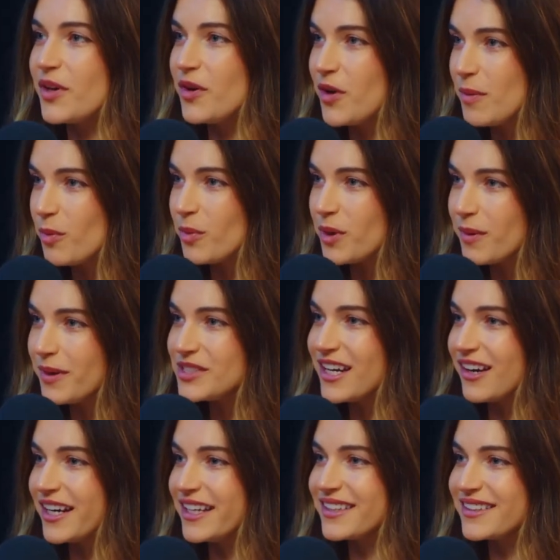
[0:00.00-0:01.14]
Okay, but what about
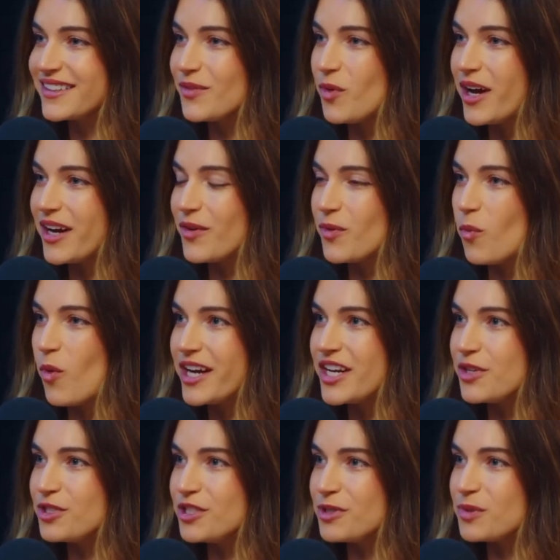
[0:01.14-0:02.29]
dairy? Why, why do
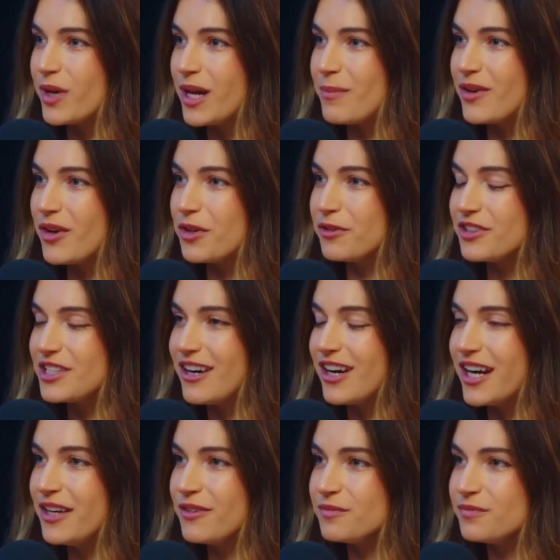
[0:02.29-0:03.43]
you choose plant milk over
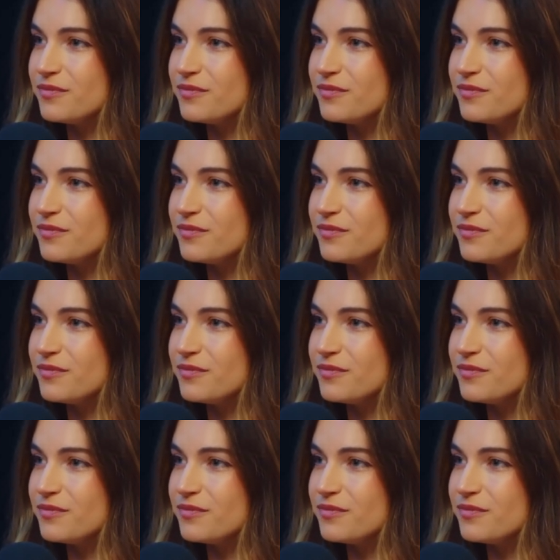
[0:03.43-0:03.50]
dairy?